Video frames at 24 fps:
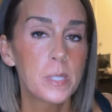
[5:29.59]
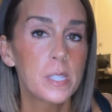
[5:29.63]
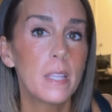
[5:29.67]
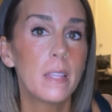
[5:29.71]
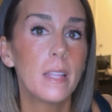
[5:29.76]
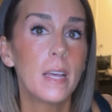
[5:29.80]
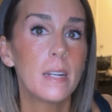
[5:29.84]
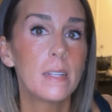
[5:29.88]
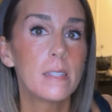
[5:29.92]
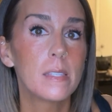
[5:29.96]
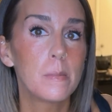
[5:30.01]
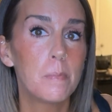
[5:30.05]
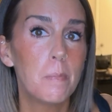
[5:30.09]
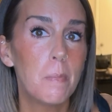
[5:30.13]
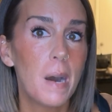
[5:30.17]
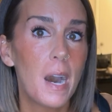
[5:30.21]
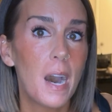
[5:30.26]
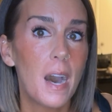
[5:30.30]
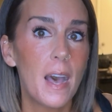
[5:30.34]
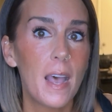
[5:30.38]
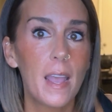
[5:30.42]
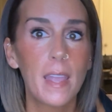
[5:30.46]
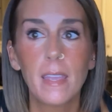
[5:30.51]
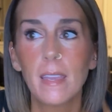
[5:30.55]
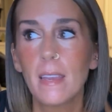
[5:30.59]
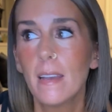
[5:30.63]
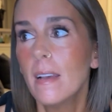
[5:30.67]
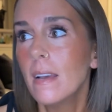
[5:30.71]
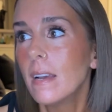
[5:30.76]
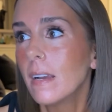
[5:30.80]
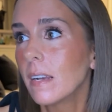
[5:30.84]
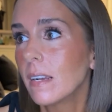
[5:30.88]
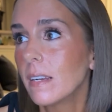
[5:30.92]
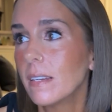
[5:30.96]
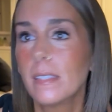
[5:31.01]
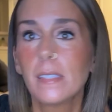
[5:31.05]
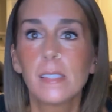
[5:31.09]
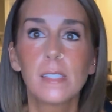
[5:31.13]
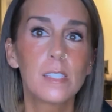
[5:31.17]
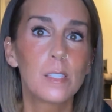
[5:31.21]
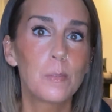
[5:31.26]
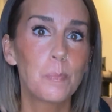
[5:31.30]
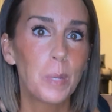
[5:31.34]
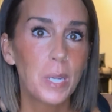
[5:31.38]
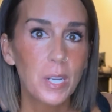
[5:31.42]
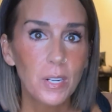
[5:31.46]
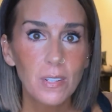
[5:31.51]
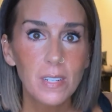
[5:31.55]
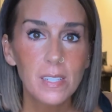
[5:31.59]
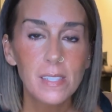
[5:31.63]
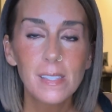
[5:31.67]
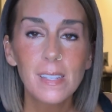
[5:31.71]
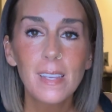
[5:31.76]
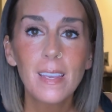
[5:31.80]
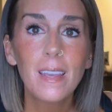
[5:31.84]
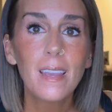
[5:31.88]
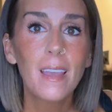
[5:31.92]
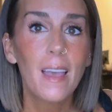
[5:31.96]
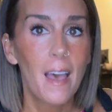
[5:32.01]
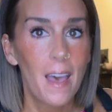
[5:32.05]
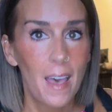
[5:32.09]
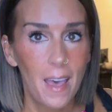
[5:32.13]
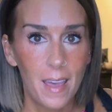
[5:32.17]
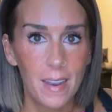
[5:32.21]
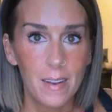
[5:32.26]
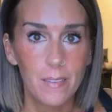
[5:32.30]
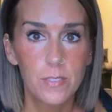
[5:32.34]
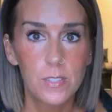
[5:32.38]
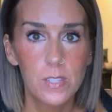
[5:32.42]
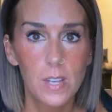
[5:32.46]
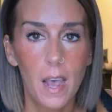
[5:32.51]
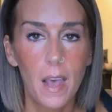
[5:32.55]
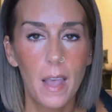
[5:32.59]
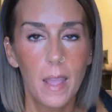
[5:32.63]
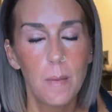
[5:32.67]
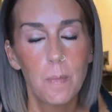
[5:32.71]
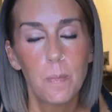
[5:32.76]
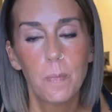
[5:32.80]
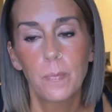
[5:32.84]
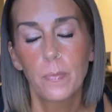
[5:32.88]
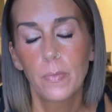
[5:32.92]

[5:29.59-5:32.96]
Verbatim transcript: and that is my conspiracy ahead of time.